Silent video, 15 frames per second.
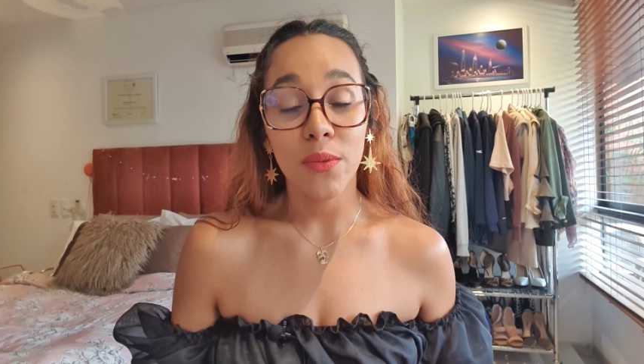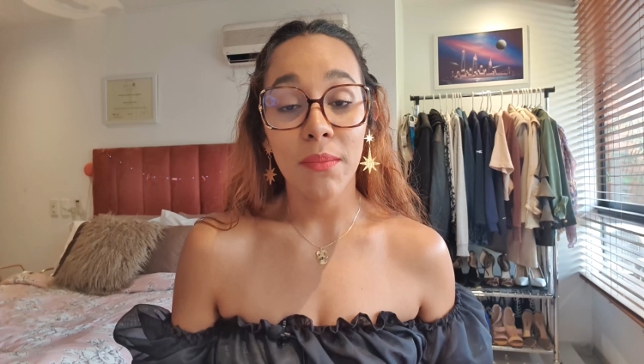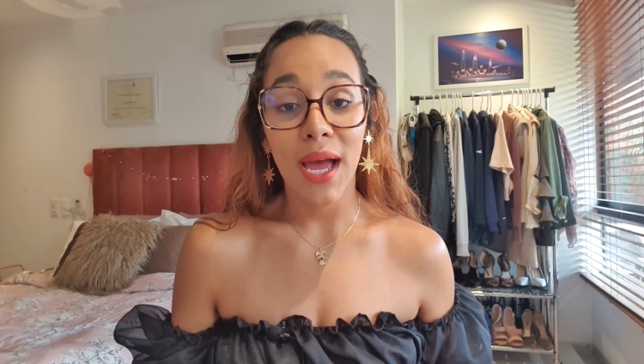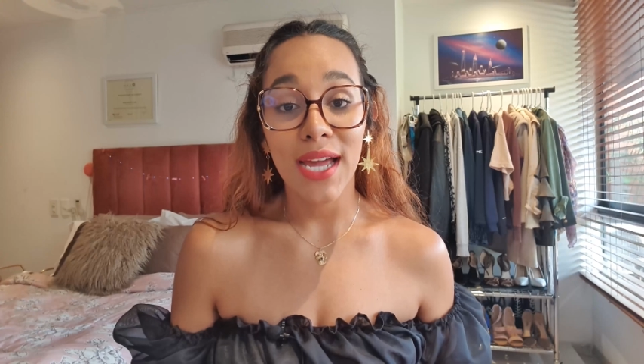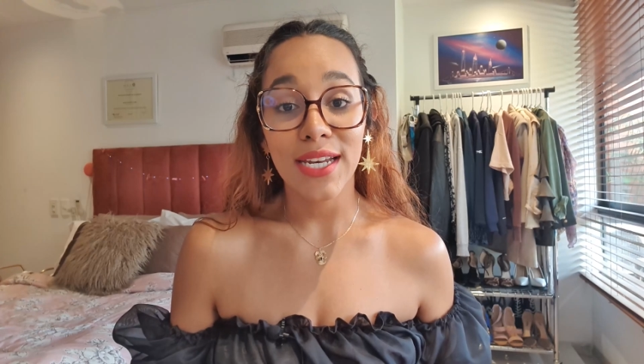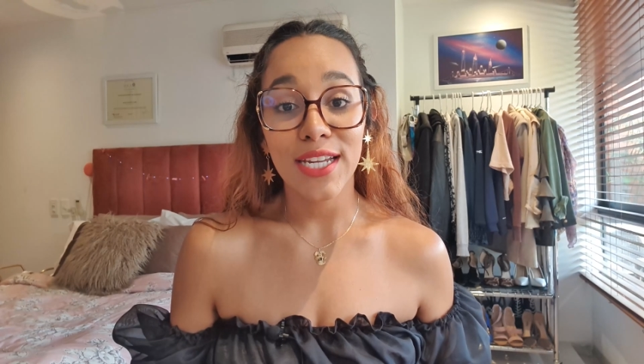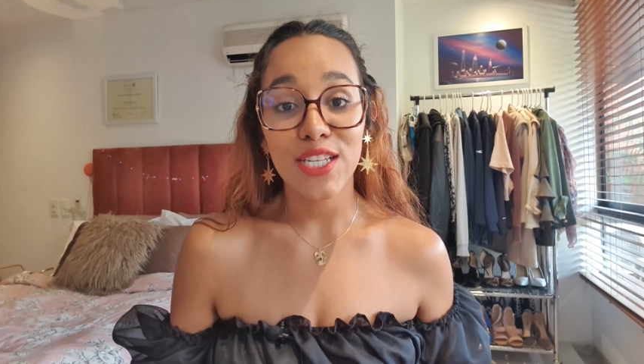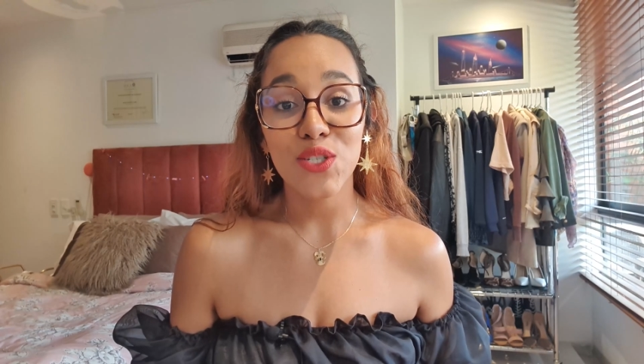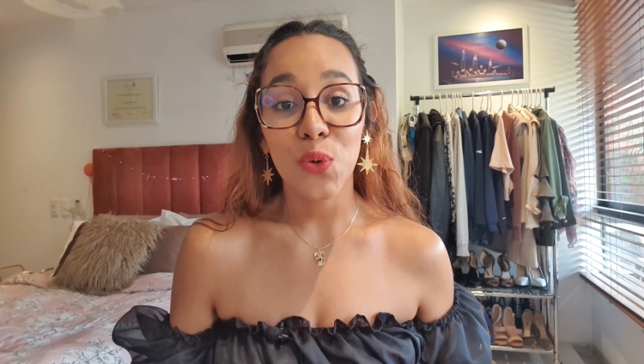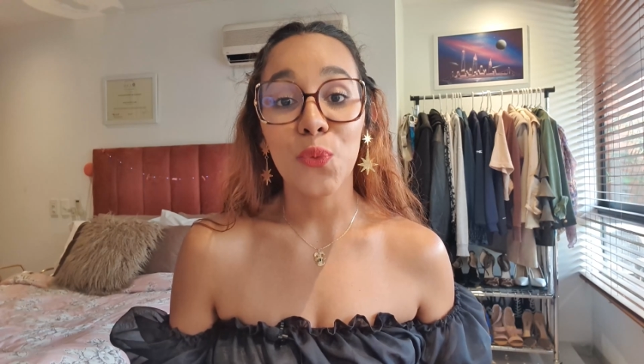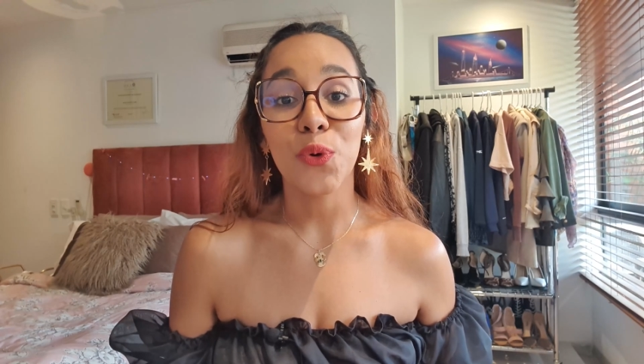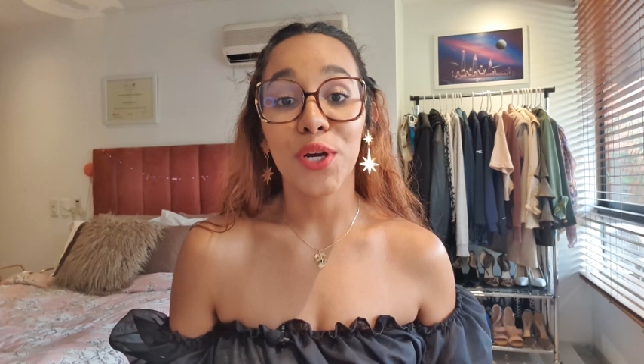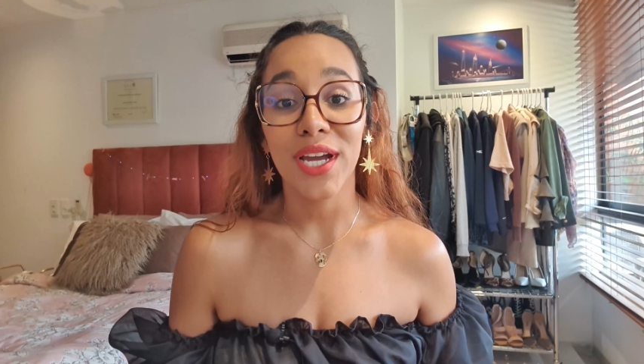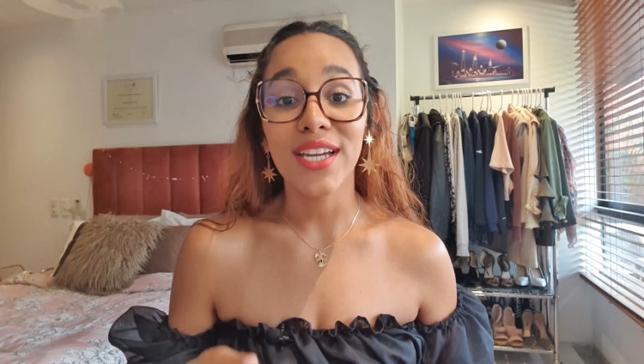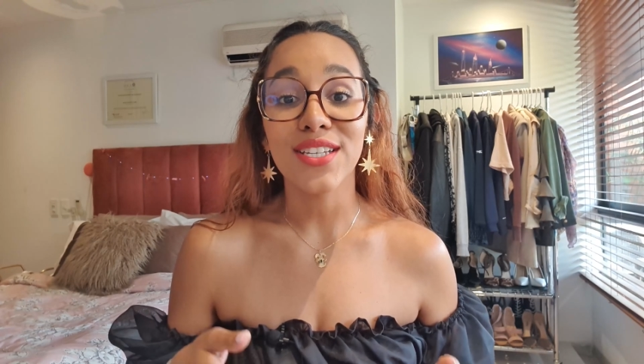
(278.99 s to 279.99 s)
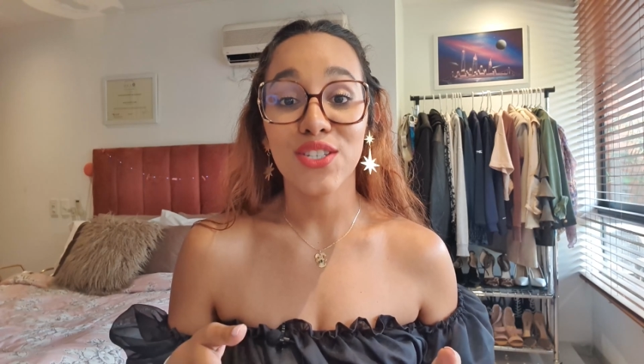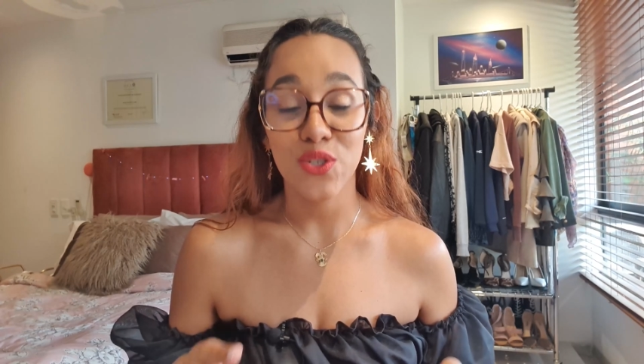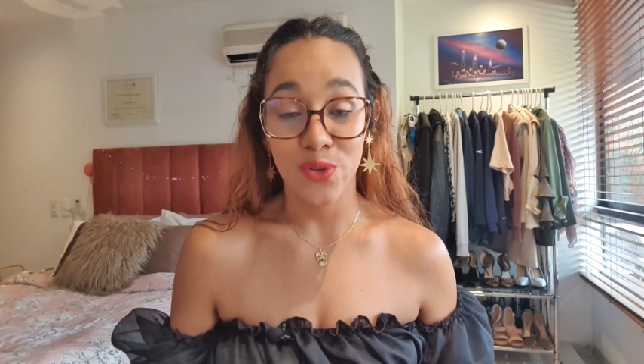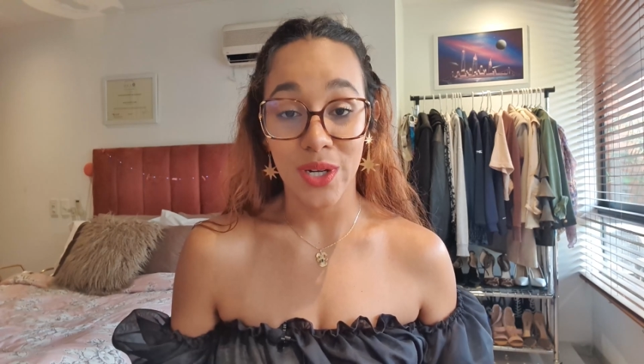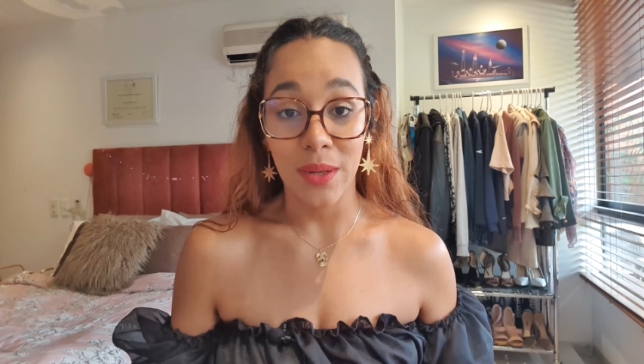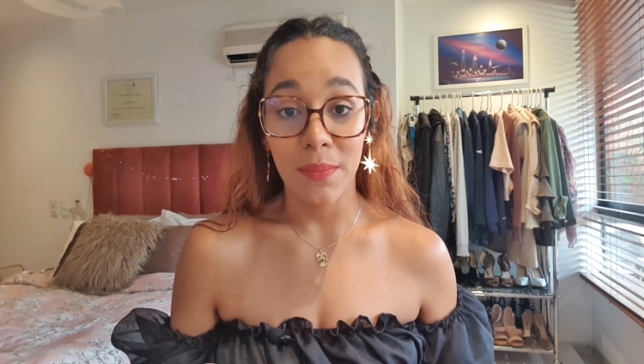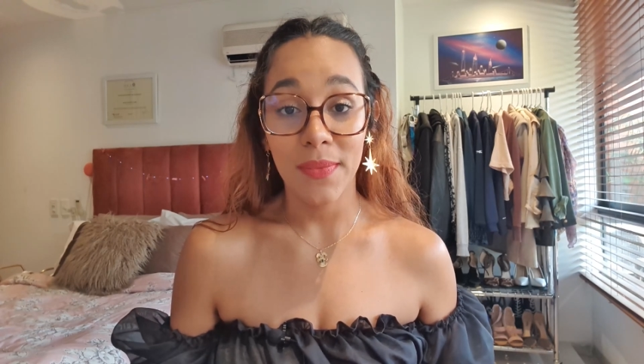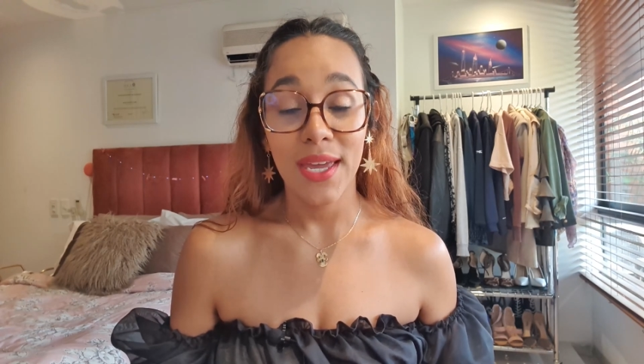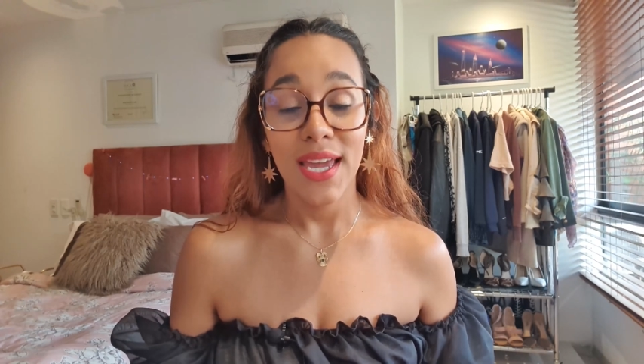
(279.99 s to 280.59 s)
madness were extreme.